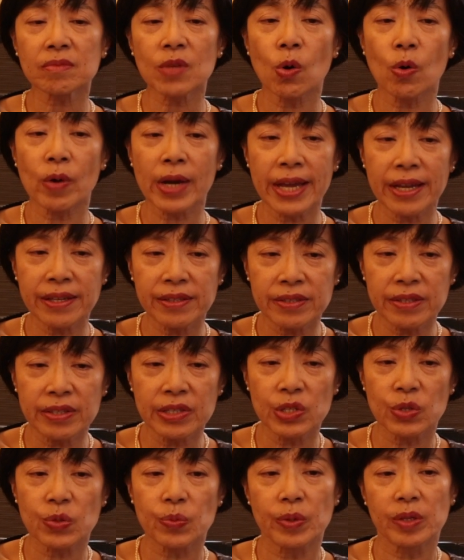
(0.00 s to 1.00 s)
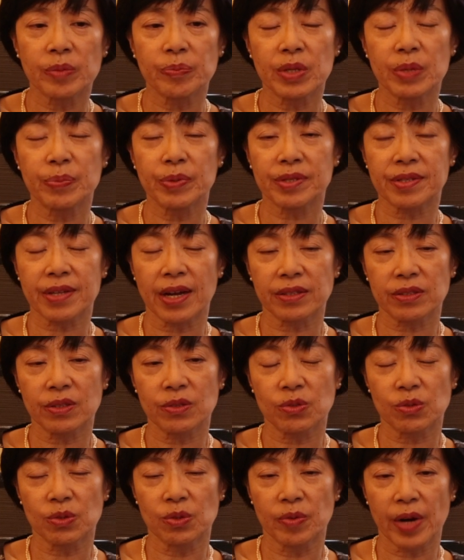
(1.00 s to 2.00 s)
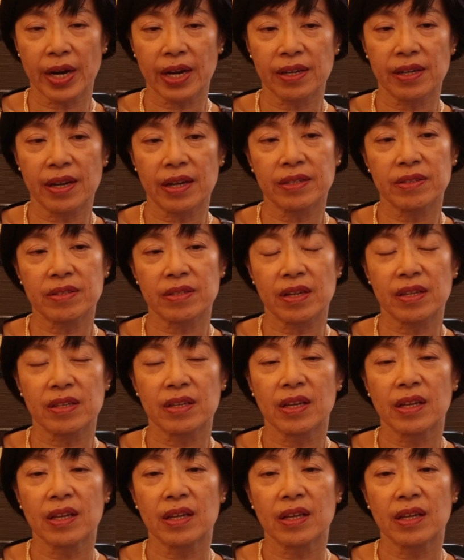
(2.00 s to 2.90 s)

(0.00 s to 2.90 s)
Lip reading: or 80s when people started to recognize that